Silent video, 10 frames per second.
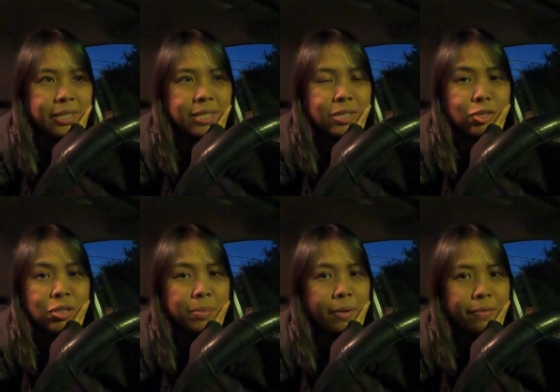This is
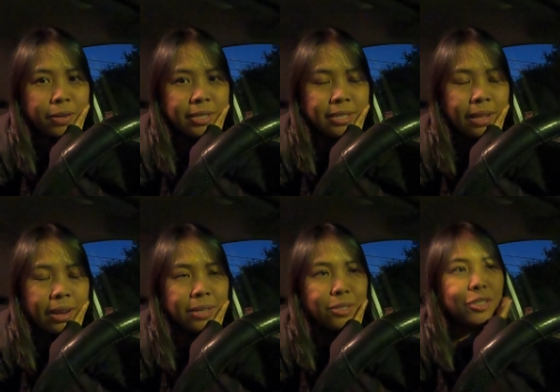just my first
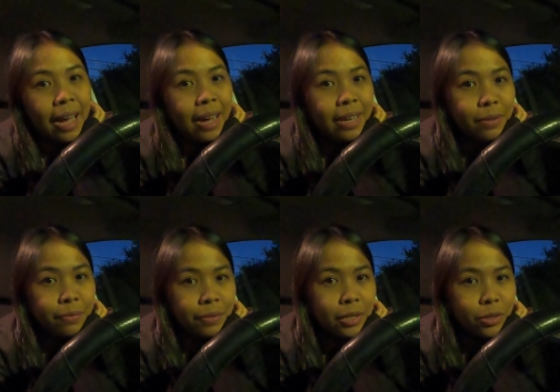night. I
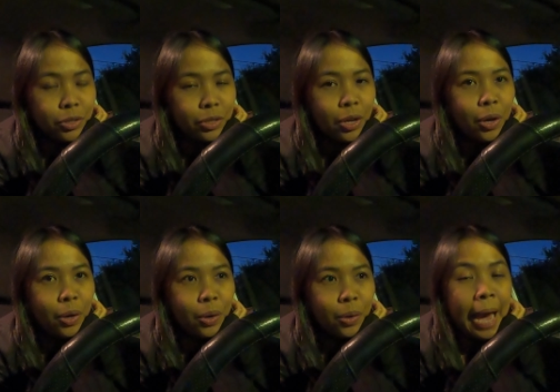feel
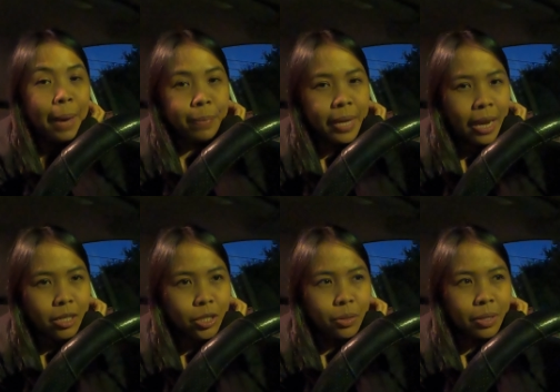so happy
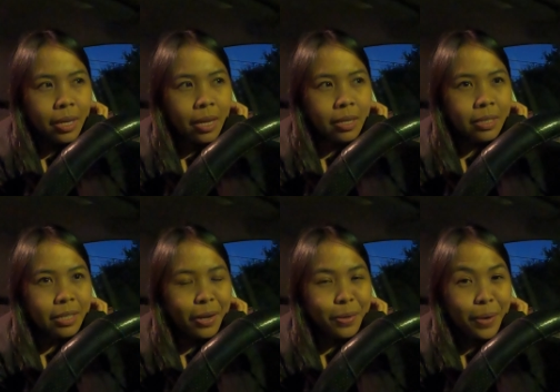actually, and
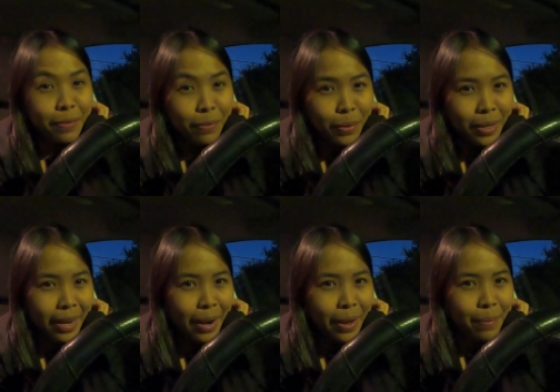grateful
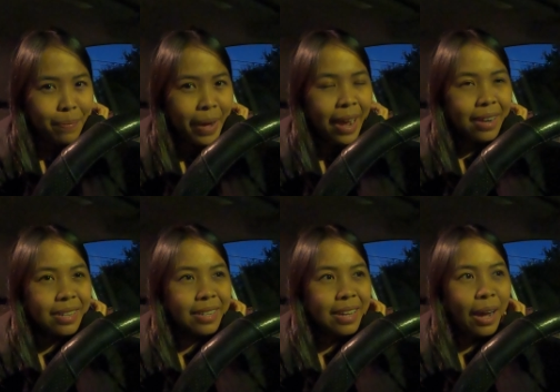that I am
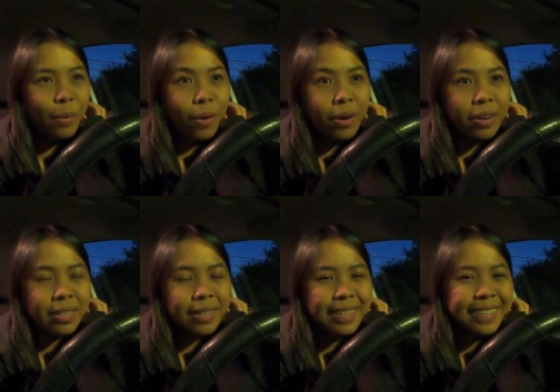back at work.